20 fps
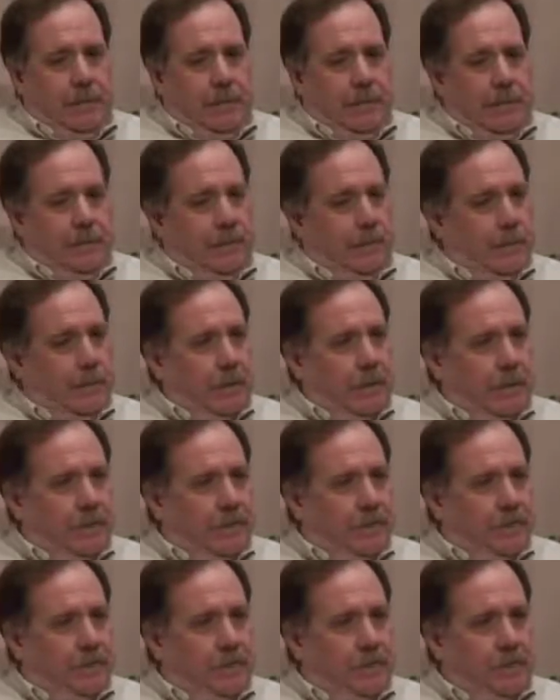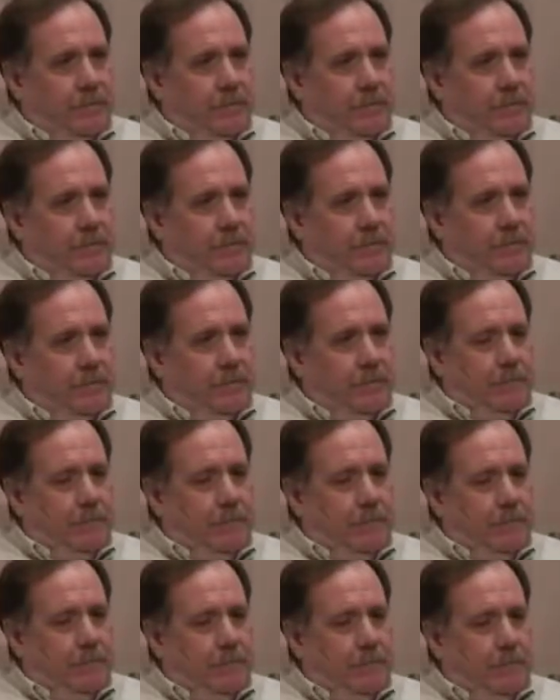in ways of um,
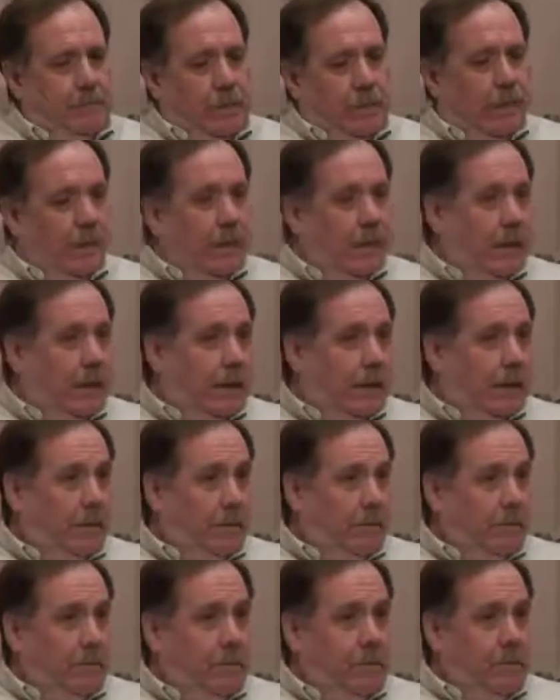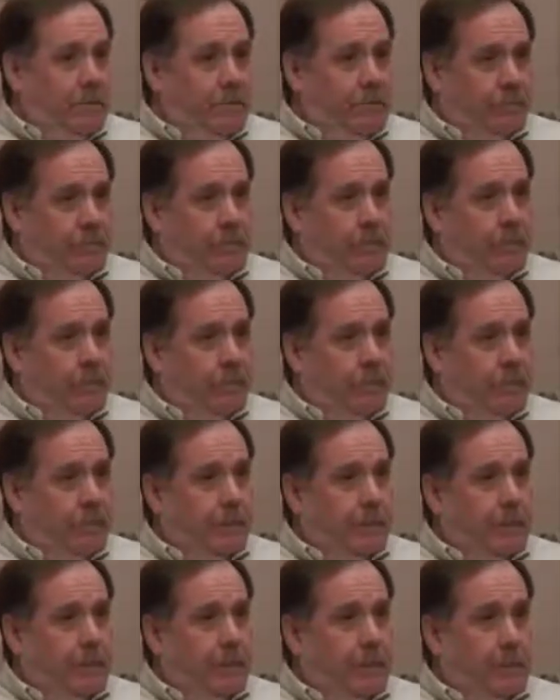they weren't allowed before to
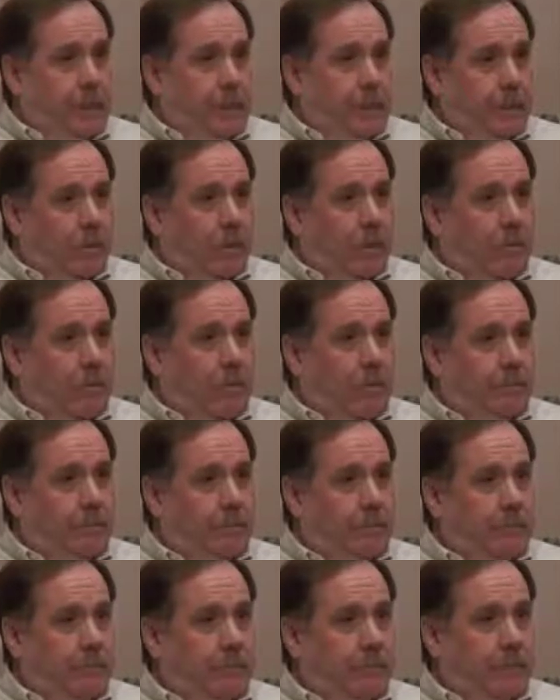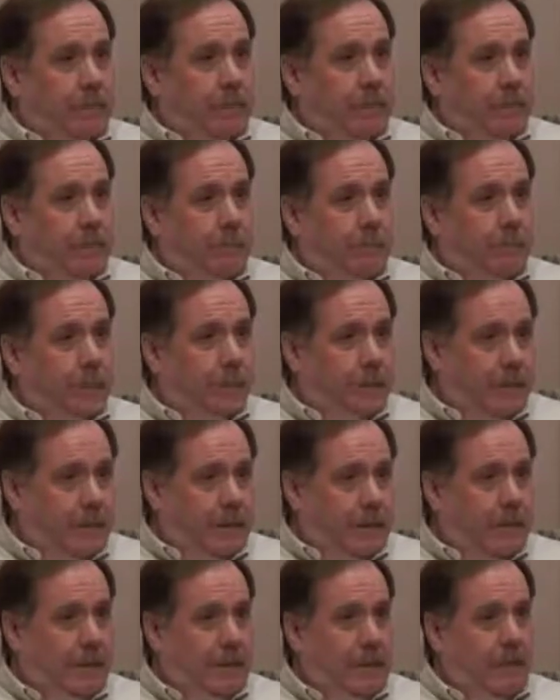be properly uh,
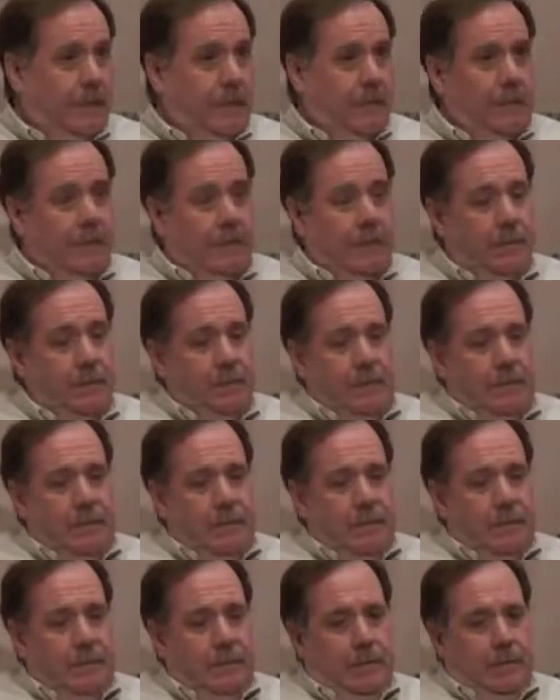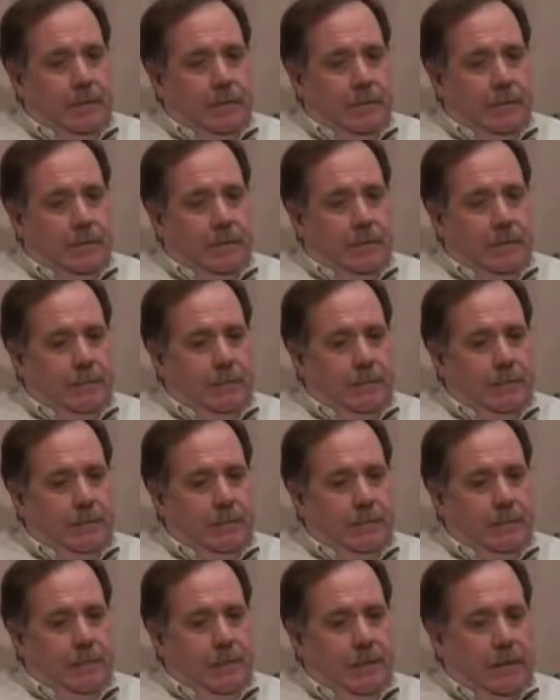maintained. Um,
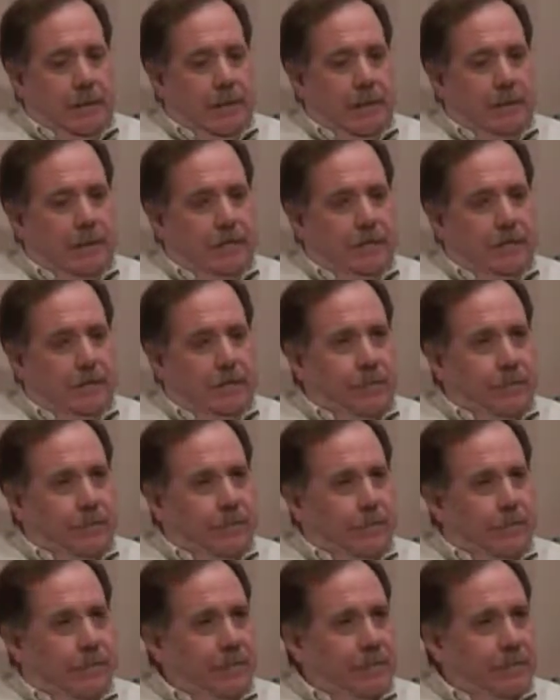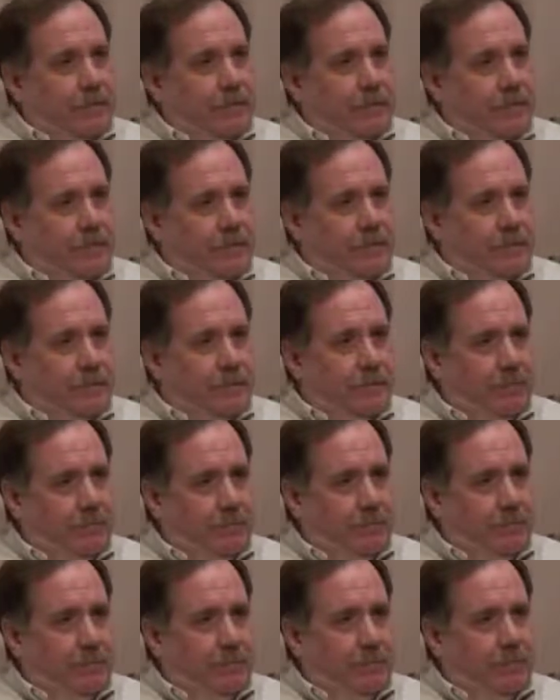they allowed certain things to continue to
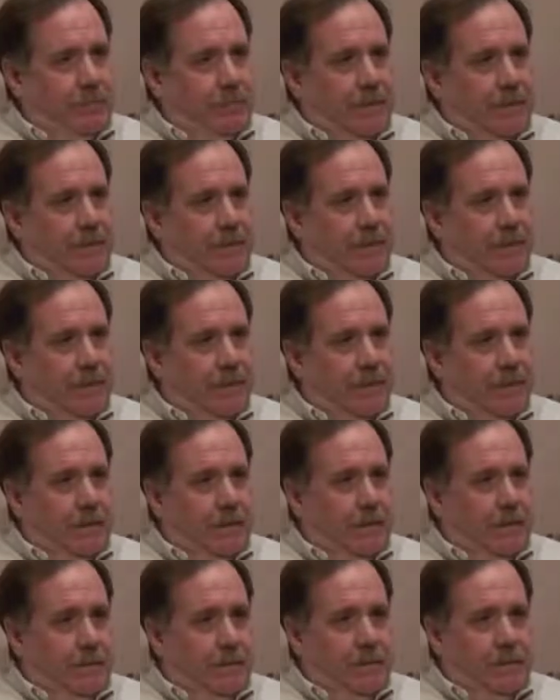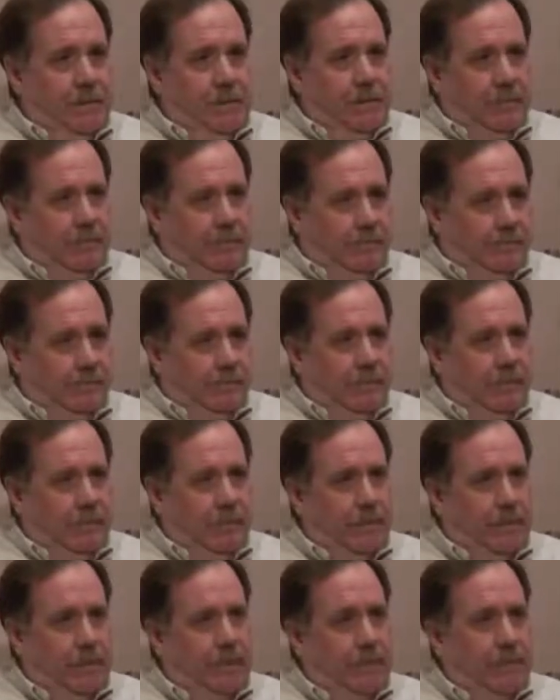fly that, that under
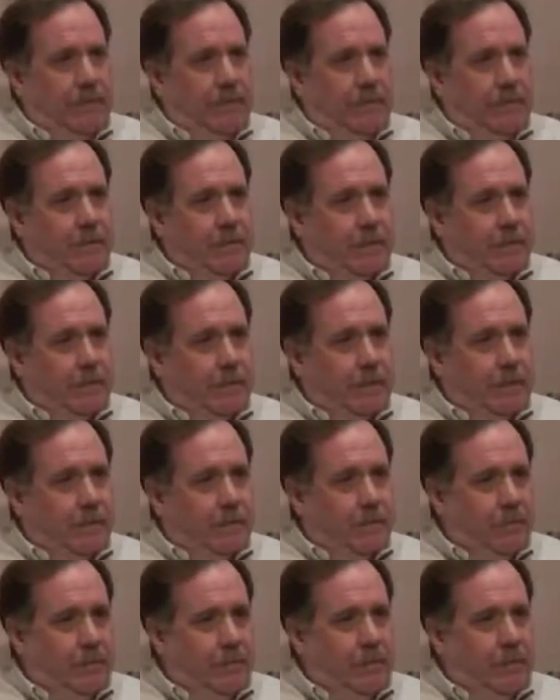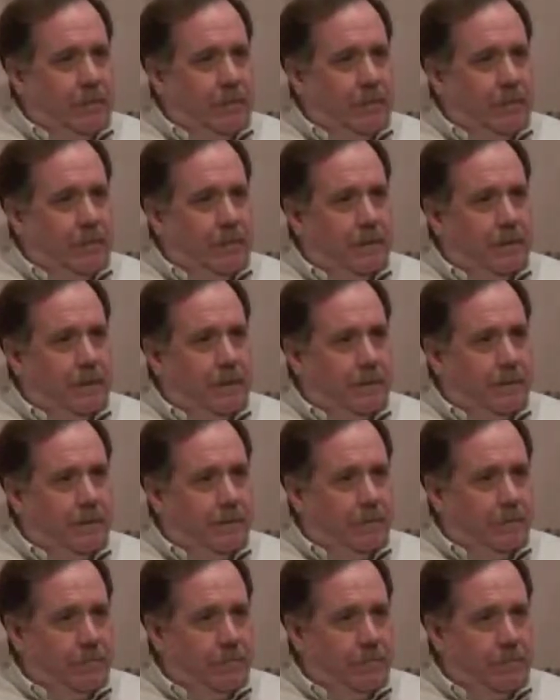older days they would have been grounded until
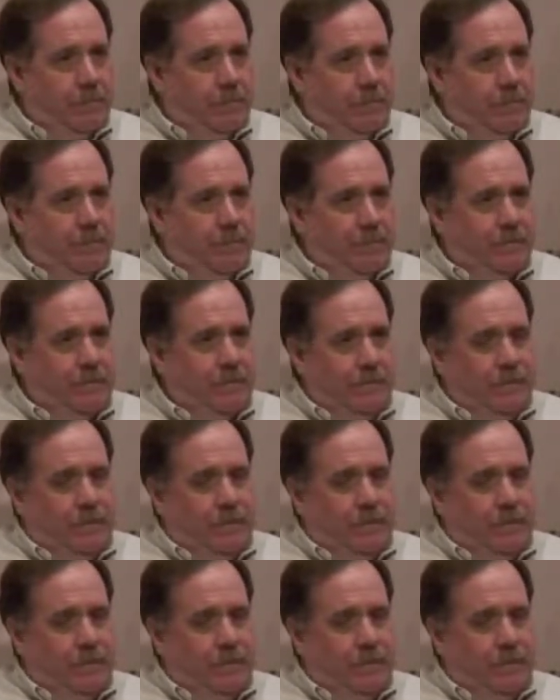they were fixed.